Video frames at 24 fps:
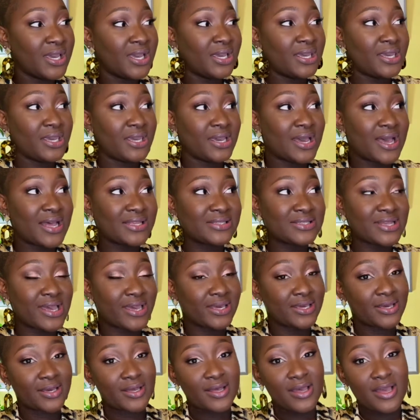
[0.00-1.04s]
It has
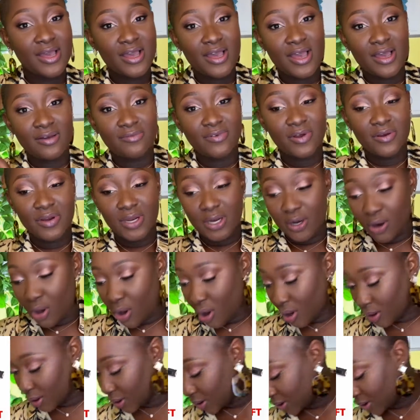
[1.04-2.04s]
like a very long,